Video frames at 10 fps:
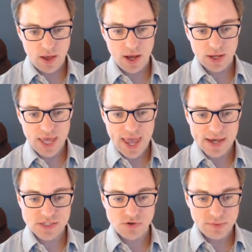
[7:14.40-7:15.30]
K
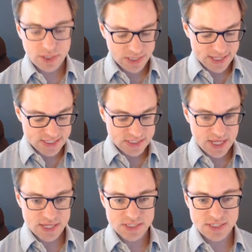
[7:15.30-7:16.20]
is going to be less
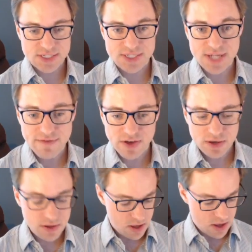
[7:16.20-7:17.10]
than 7.